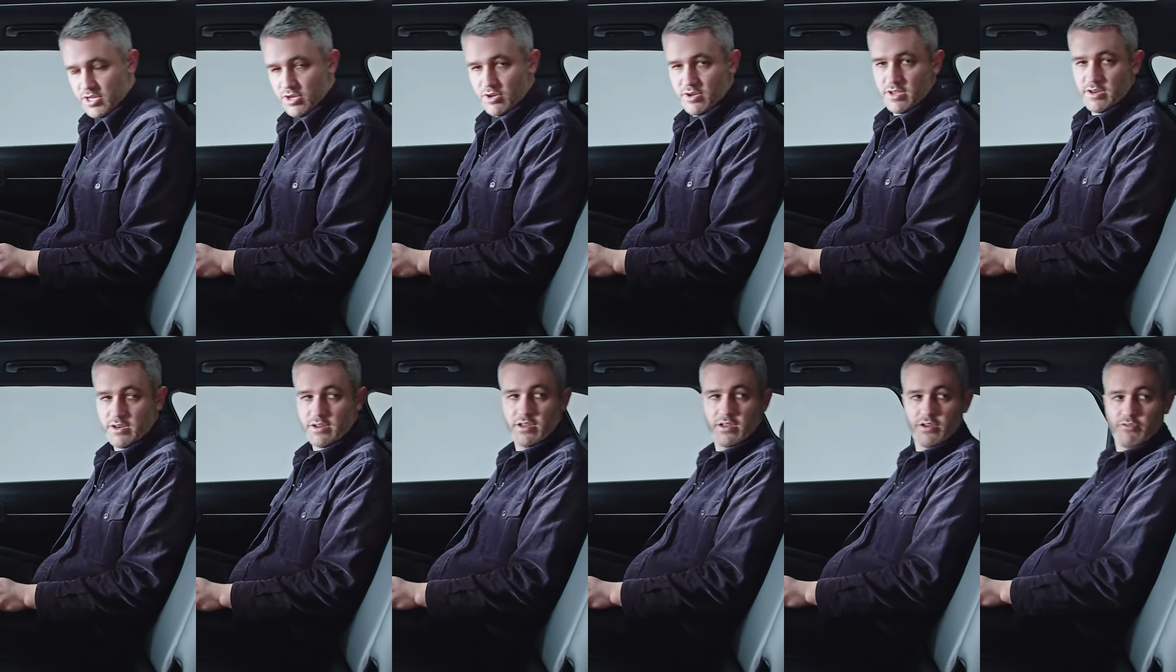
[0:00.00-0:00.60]
You
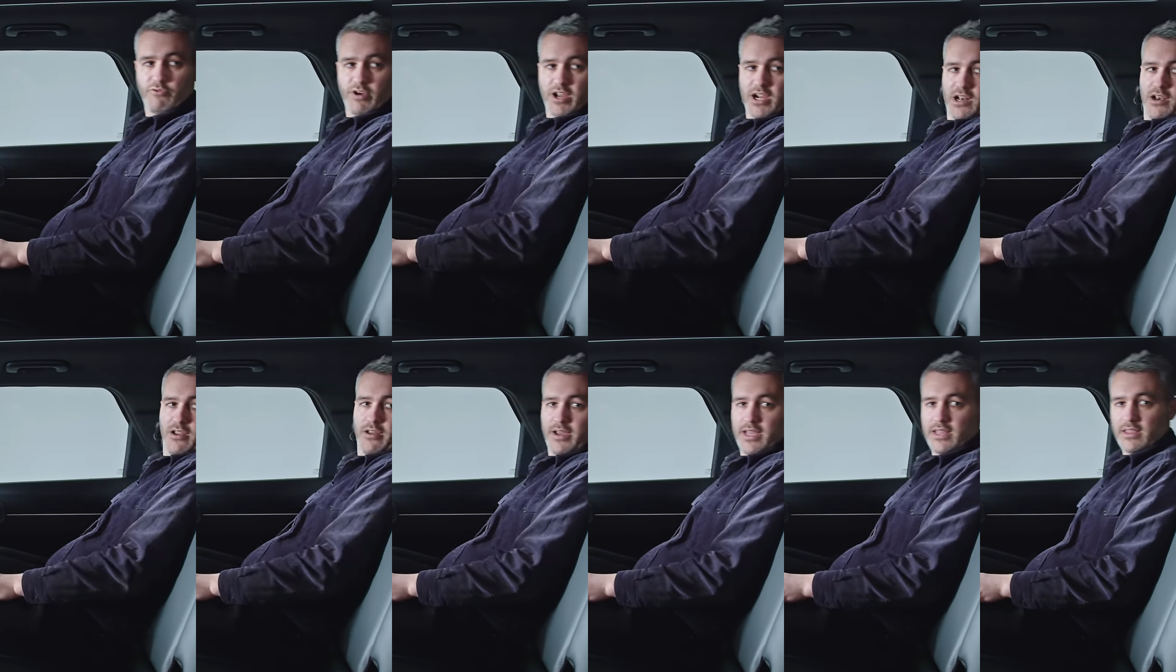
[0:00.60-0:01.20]
can
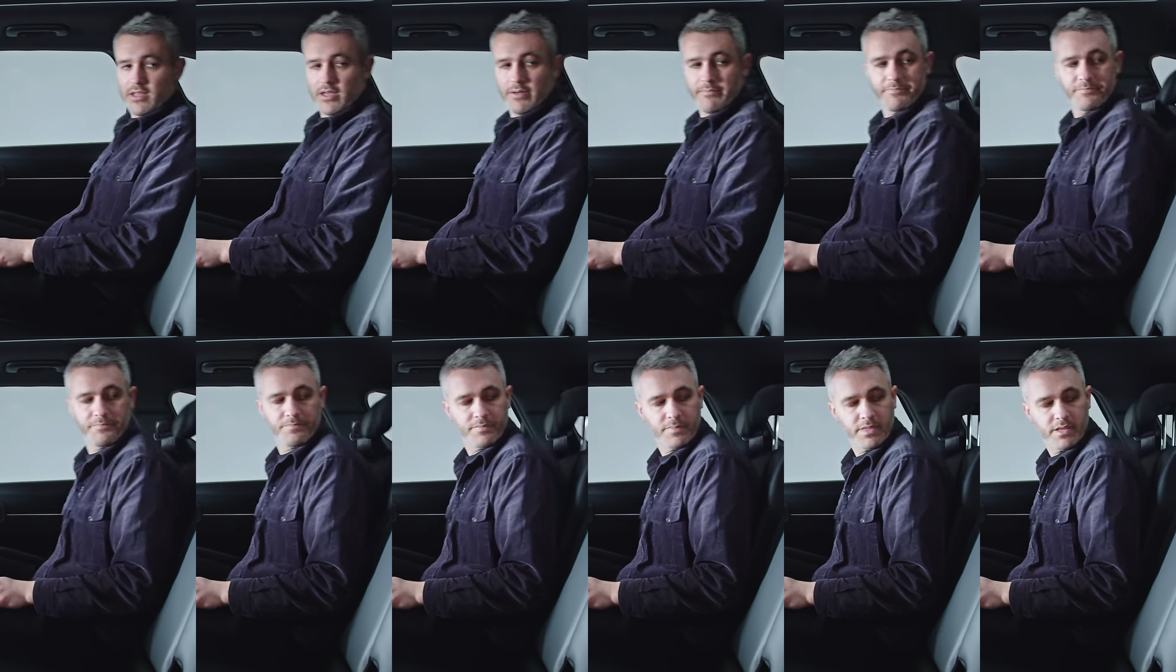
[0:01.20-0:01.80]
recline
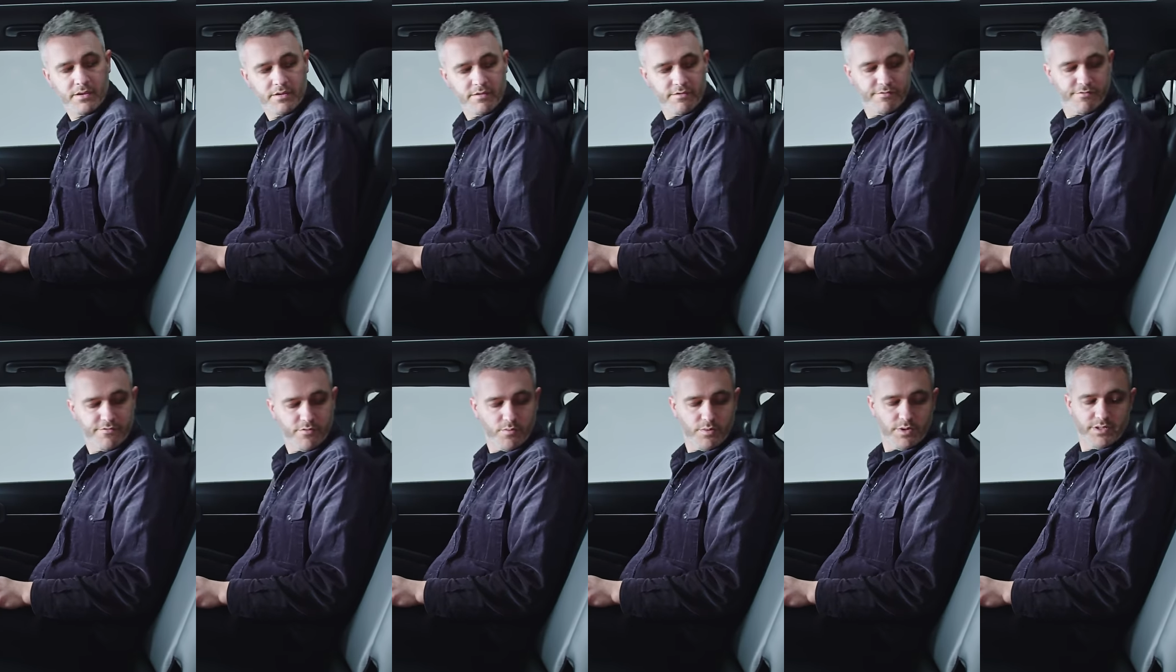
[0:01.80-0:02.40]
them
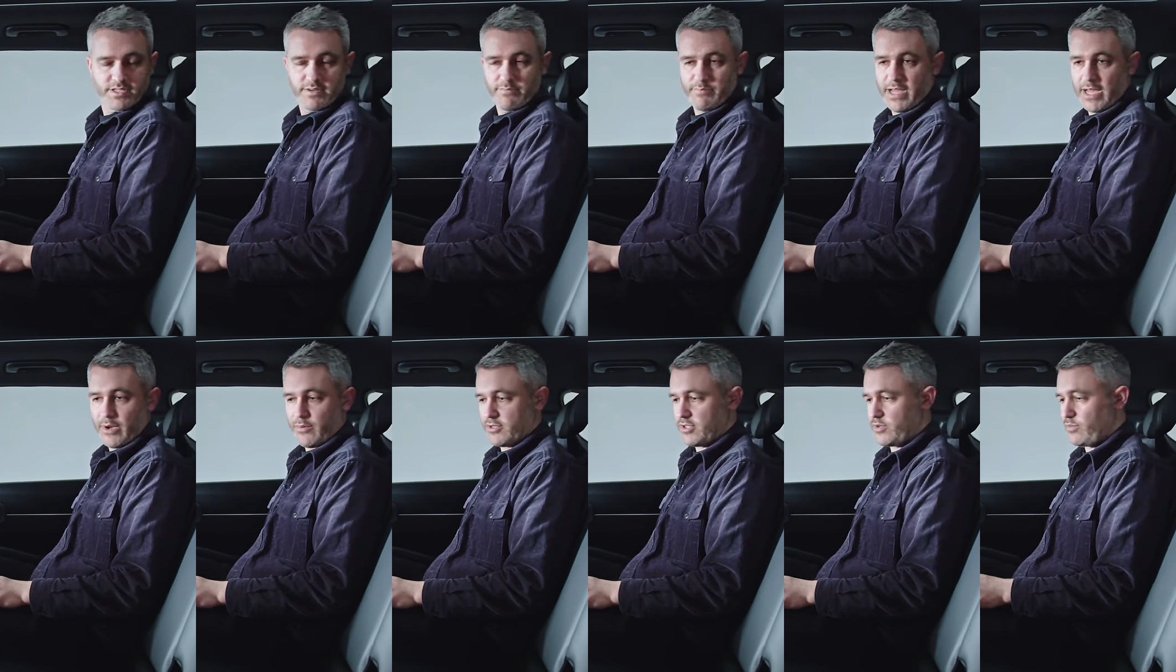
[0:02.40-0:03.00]
forwards and
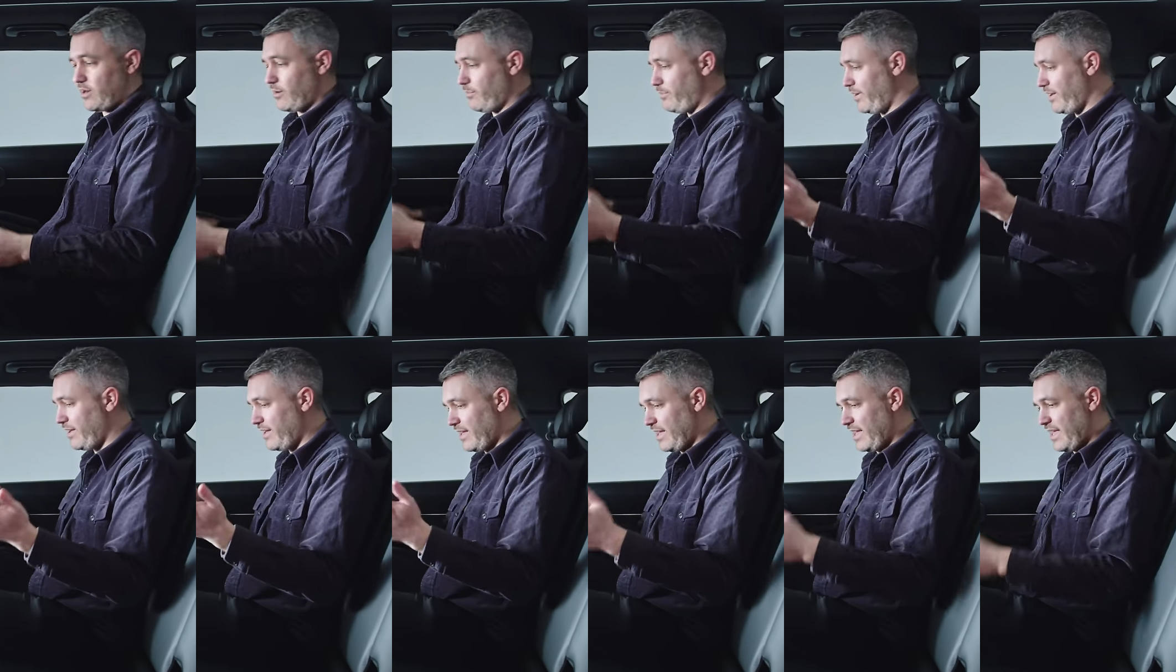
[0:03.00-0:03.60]
backwards as well,
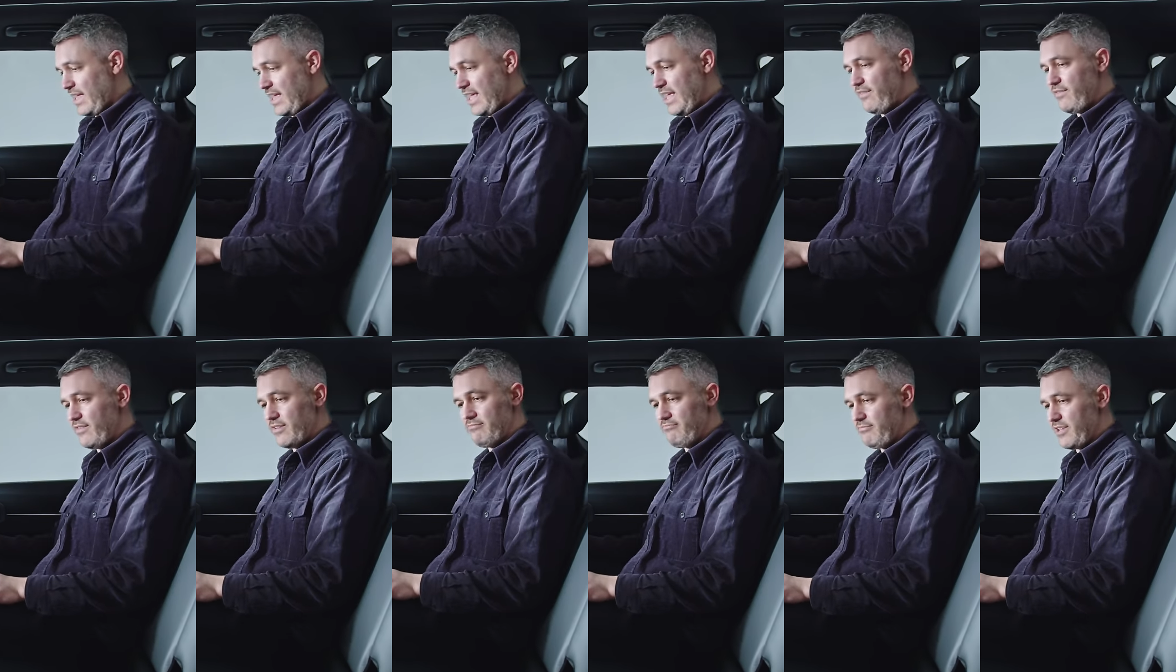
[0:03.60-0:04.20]
but
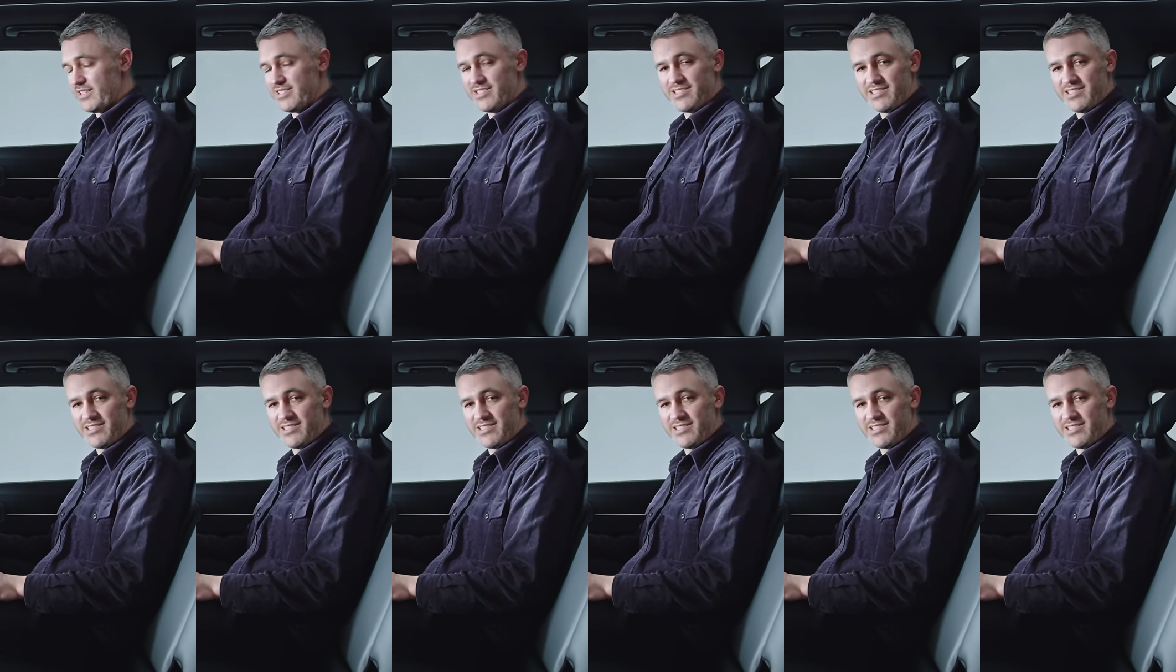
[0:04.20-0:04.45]
even as